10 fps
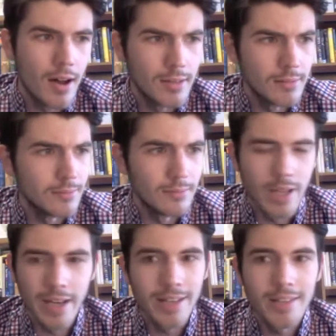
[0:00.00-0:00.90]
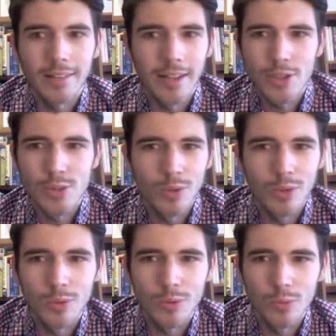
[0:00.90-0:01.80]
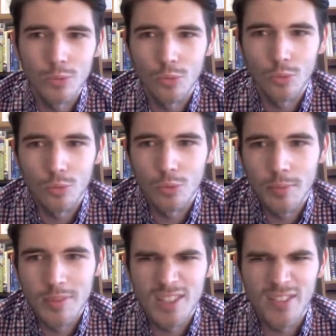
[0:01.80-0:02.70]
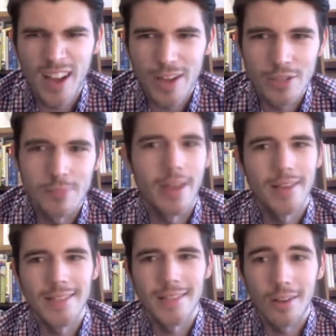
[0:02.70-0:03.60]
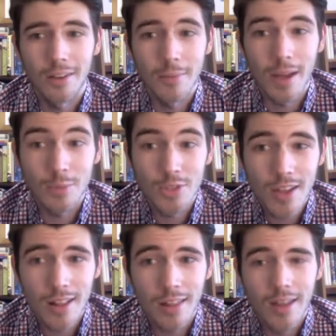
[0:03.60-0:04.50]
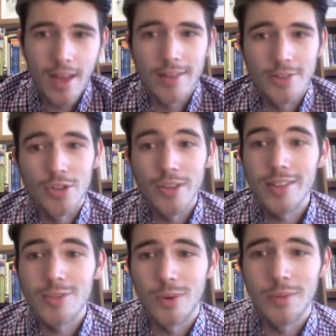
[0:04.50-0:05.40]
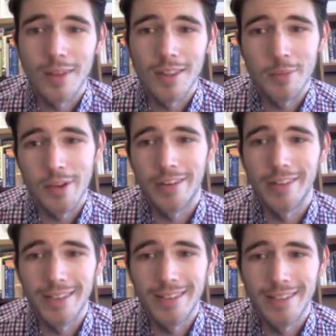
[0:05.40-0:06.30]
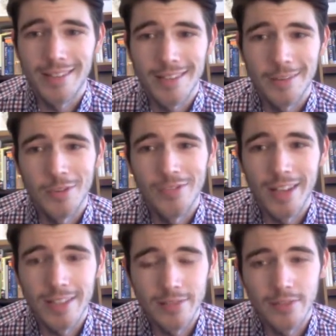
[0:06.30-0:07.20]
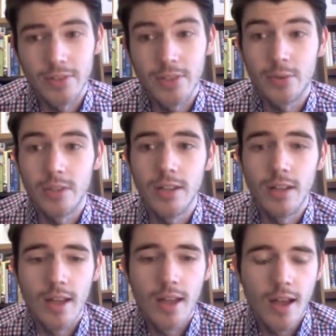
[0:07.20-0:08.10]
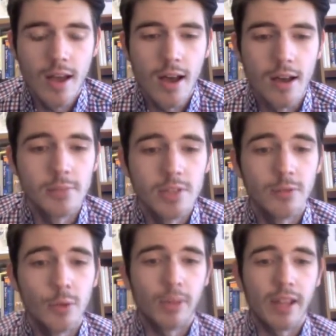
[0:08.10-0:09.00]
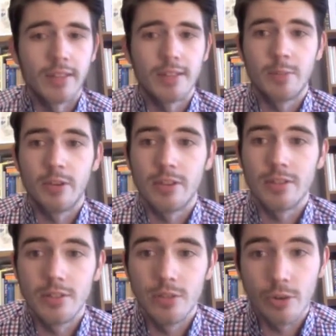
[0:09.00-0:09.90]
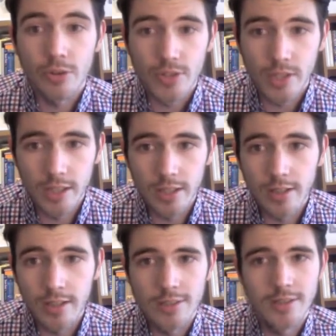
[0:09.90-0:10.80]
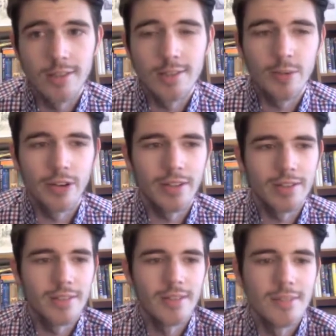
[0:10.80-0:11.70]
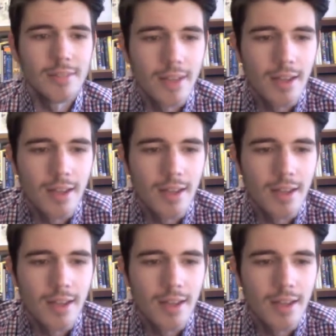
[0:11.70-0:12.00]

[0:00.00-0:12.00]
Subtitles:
an intellectual women's fashion magazine called Mademoiselle. And during this 1 month period in the summer of 1953, Sylvia Plath experiences New York City, and she experiences